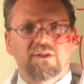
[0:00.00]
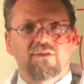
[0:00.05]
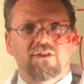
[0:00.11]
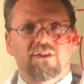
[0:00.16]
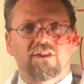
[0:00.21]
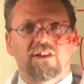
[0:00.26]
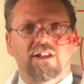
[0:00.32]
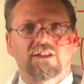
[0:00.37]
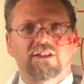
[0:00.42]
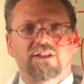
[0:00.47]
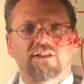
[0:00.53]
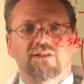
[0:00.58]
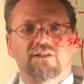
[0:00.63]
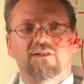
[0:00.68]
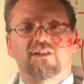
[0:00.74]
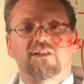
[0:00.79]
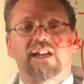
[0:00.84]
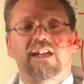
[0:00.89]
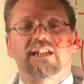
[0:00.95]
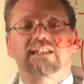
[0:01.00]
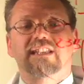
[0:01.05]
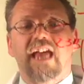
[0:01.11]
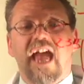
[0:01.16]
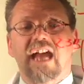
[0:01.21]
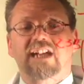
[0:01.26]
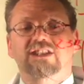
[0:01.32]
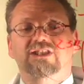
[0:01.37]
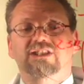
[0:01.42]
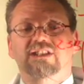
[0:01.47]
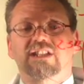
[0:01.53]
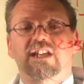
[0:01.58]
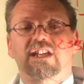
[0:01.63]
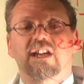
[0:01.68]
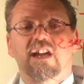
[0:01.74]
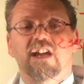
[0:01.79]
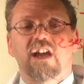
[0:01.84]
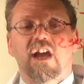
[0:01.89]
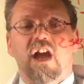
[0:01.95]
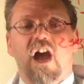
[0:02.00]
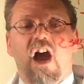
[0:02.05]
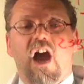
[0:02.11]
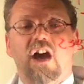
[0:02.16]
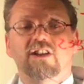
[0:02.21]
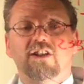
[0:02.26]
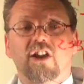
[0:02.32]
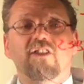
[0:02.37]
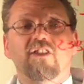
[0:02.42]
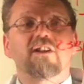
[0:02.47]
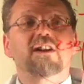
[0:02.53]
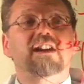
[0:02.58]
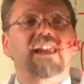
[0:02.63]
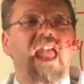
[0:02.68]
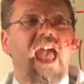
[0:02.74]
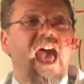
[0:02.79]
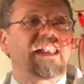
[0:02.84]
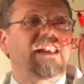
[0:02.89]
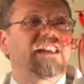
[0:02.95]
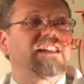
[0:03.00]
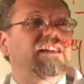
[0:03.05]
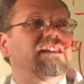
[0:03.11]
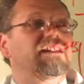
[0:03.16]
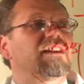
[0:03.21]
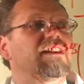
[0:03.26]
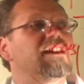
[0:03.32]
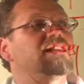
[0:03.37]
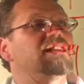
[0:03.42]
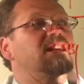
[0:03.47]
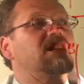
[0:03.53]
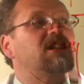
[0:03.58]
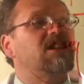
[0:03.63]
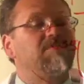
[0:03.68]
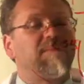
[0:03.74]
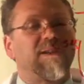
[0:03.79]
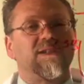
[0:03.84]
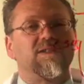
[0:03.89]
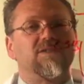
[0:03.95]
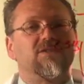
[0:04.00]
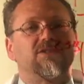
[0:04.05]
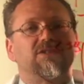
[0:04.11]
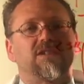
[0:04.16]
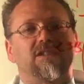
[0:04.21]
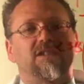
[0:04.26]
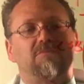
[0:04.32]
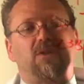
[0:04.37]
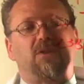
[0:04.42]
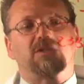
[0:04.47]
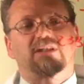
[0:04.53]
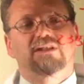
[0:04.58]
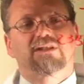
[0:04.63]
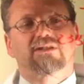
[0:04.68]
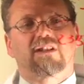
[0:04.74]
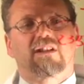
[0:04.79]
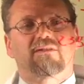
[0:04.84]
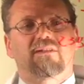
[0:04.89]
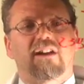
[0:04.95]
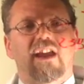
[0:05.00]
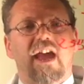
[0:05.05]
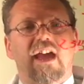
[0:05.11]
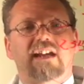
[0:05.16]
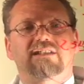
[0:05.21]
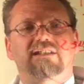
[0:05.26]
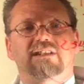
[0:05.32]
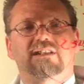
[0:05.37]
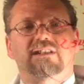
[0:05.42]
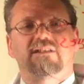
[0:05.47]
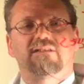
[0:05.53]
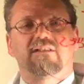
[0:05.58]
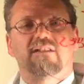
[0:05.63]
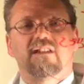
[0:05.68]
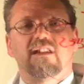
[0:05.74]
two thirty-two is actually another candidate that could be used in a molten salt reactor.